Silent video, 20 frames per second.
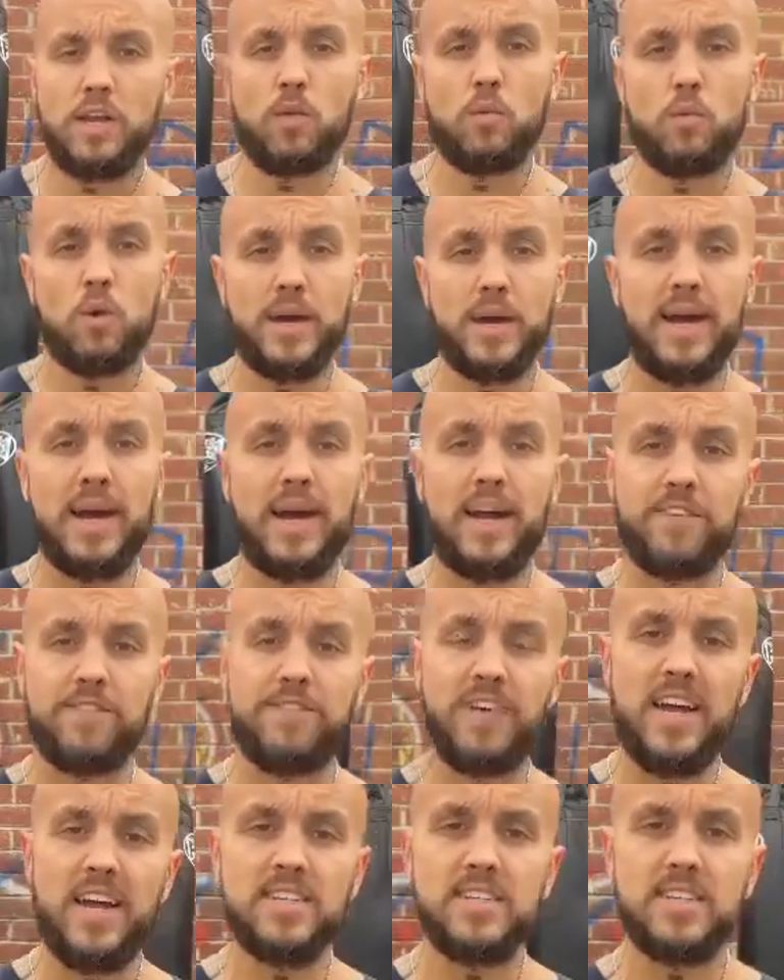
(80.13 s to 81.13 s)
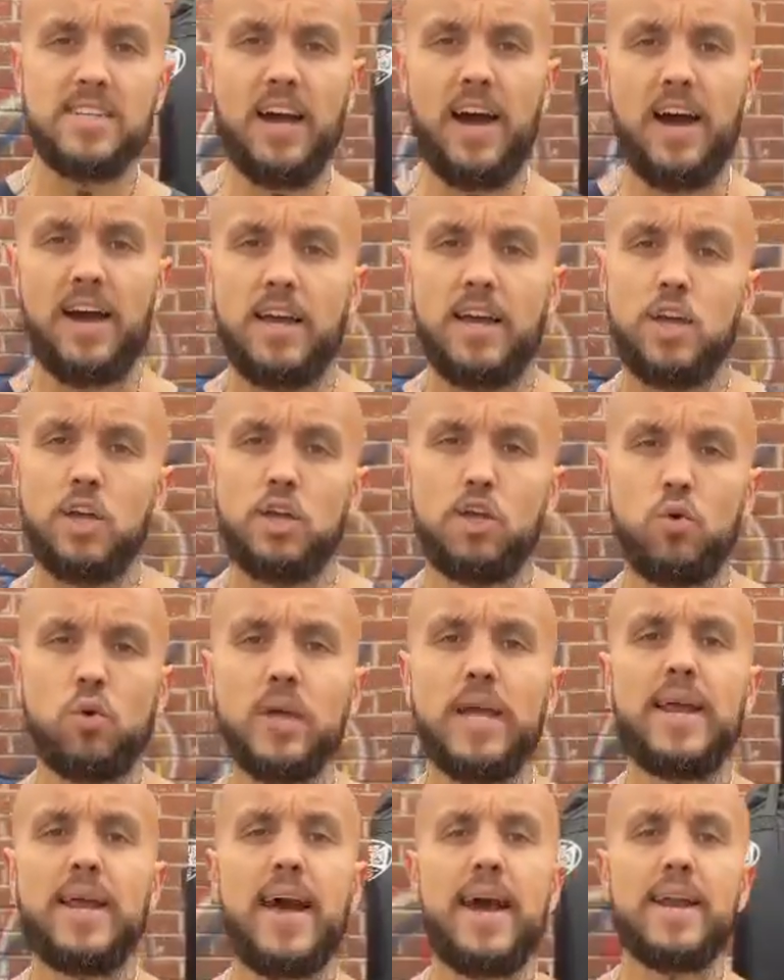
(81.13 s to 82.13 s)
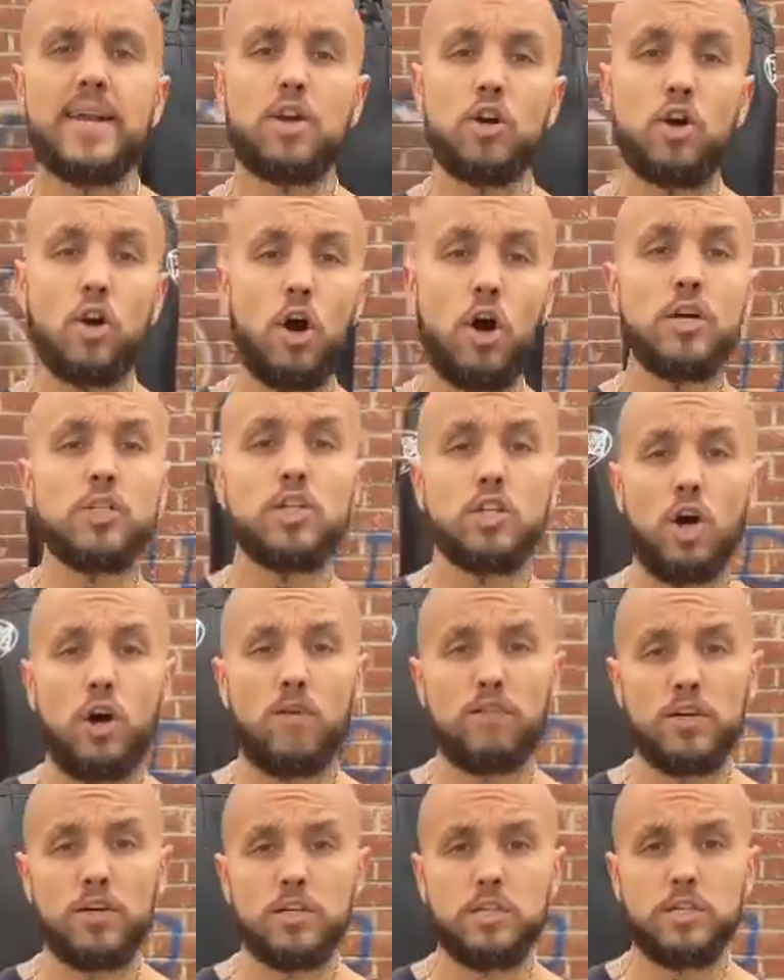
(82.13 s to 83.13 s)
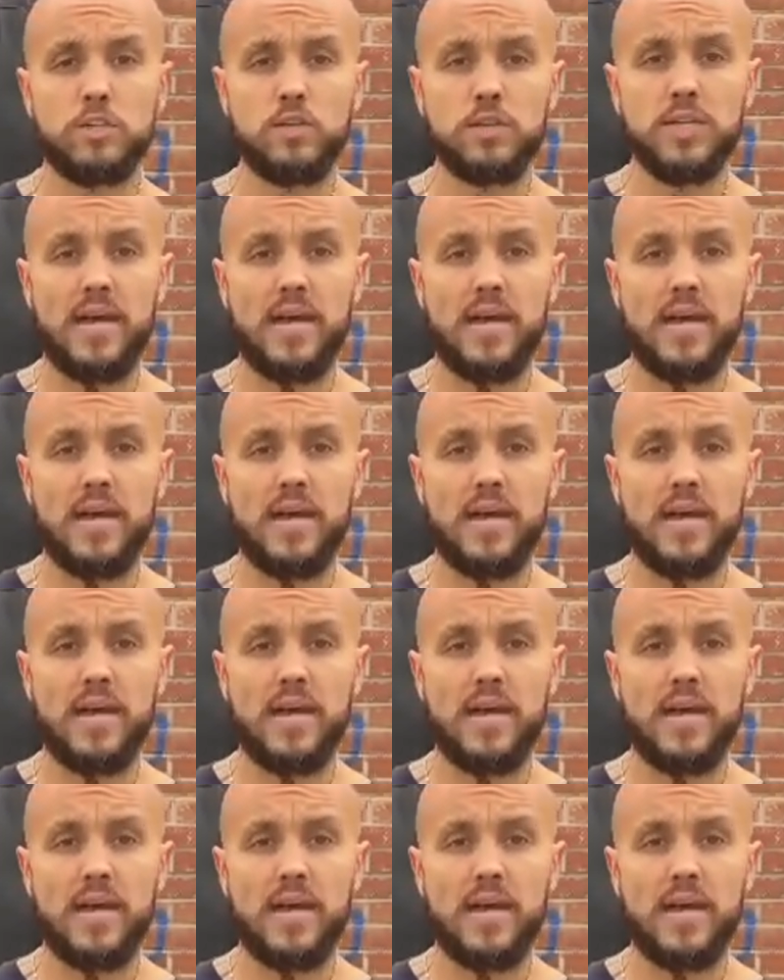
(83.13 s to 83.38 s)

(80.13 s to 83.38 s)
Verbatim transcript: you wanna advance that, you can add crossovers to